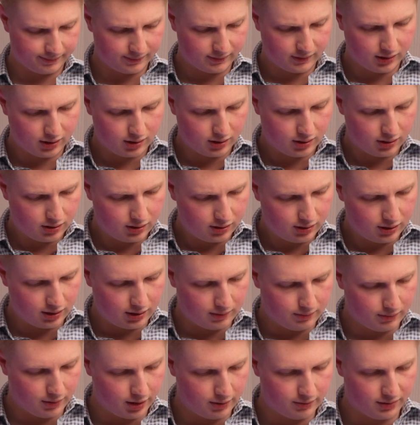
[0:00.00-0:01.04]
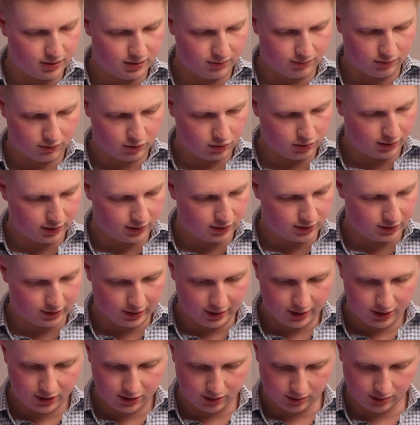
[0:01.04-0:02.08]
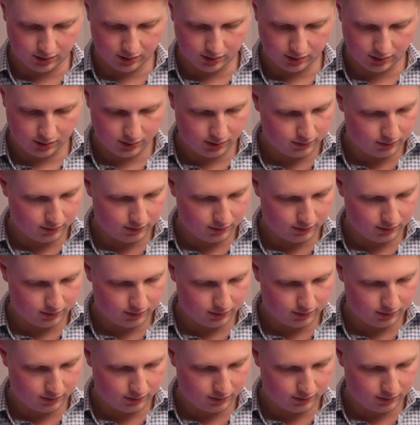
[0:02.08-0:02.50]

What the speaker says: I think there might be some translation